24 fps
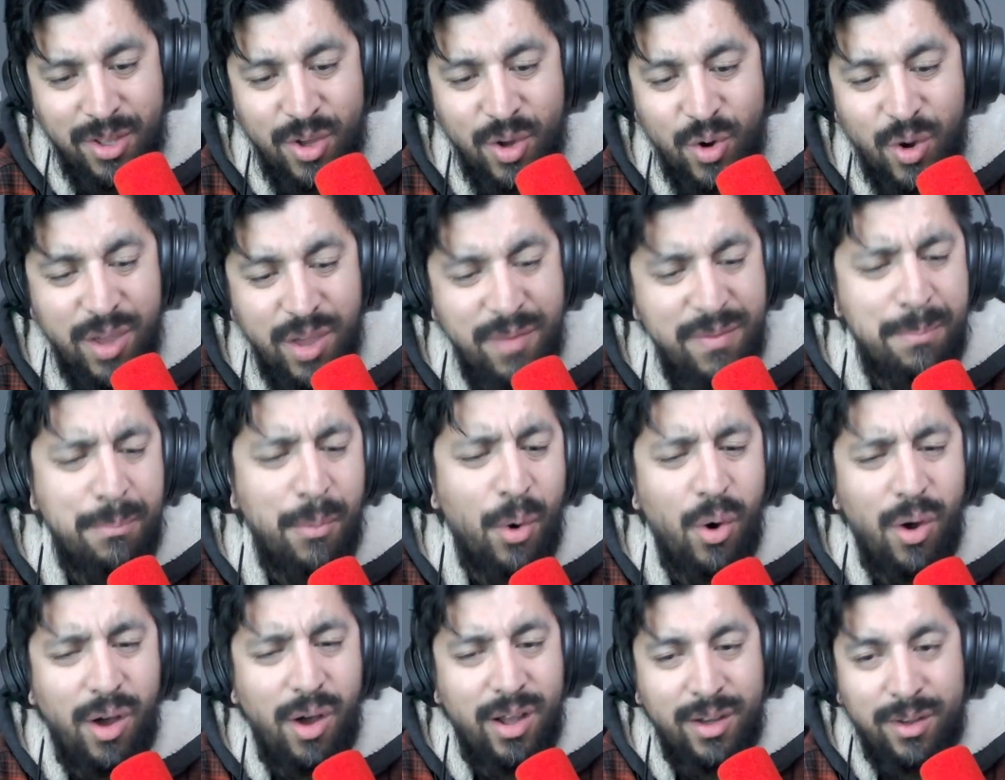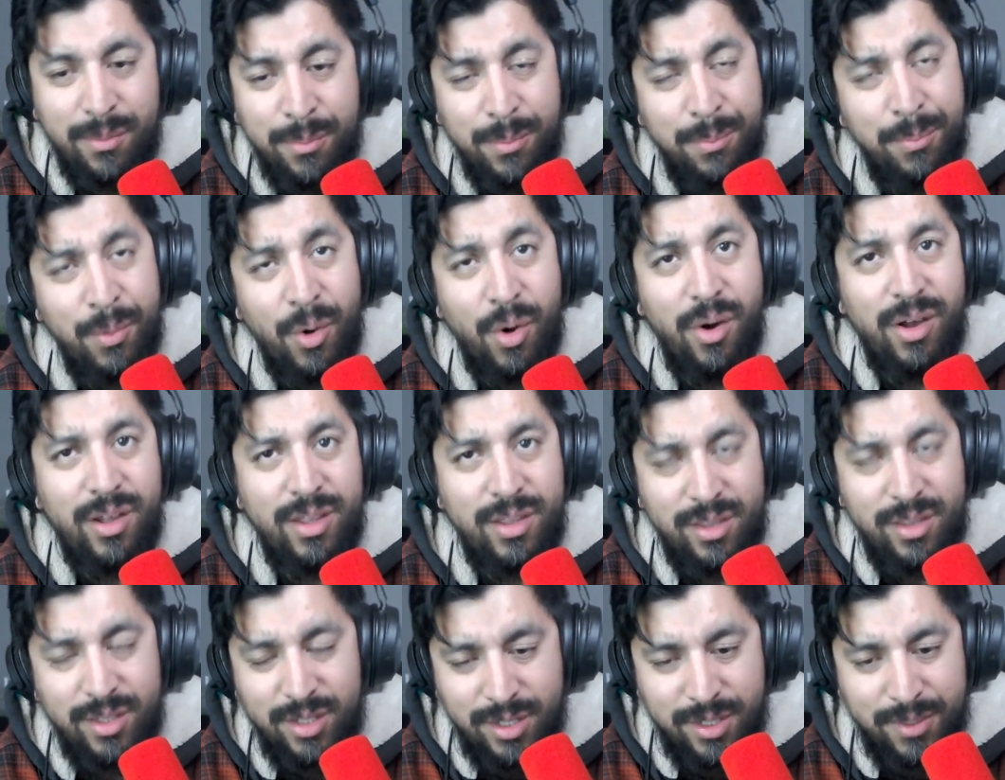Or even Boa,
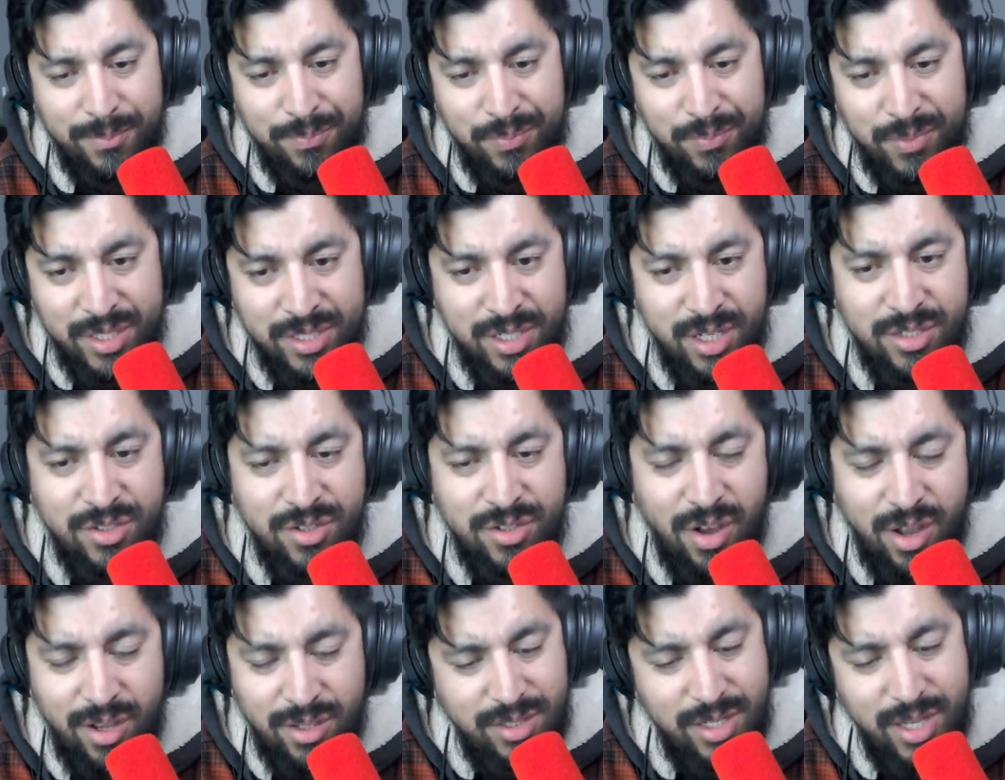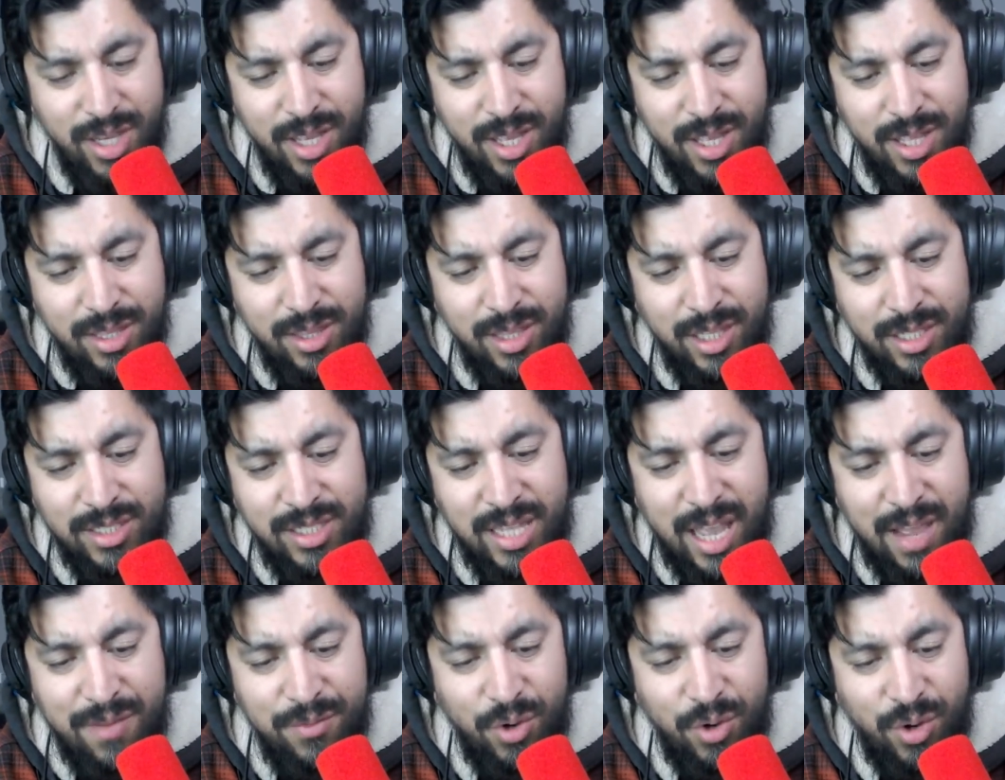the 6 cost doesn't
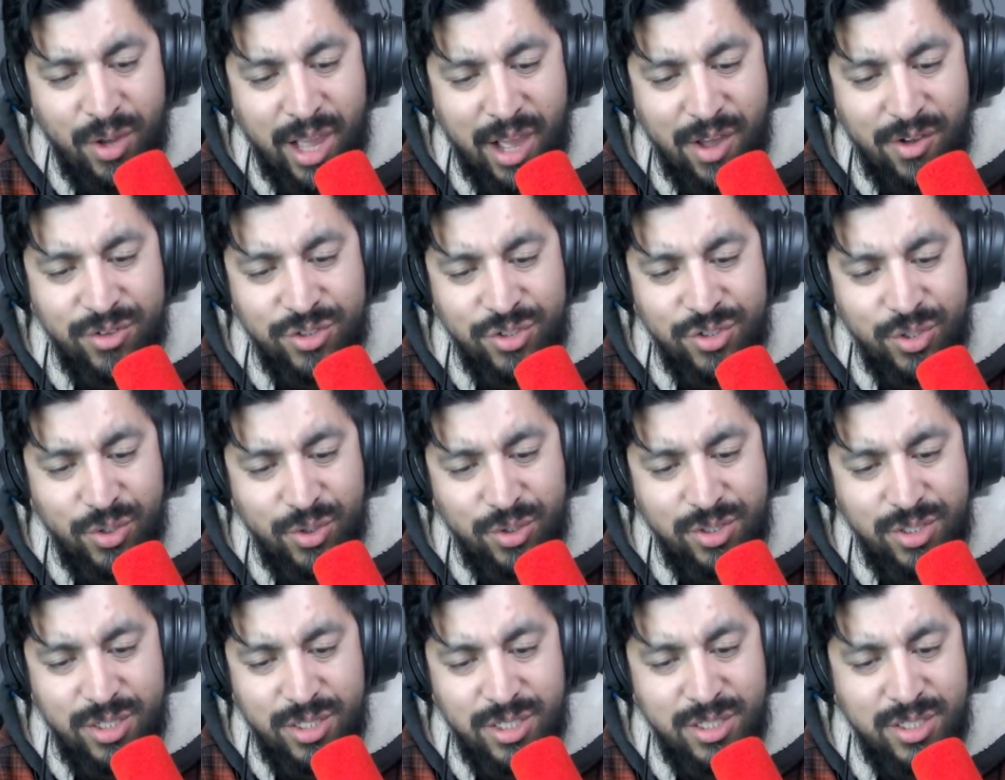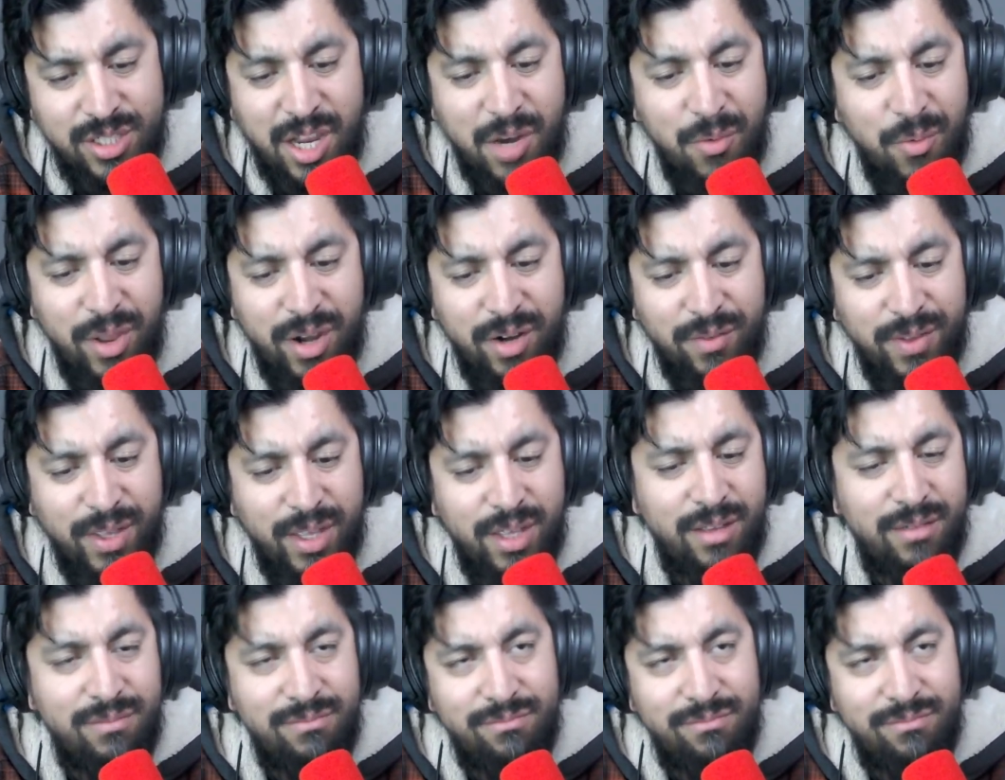have no counter, so just get rid of it,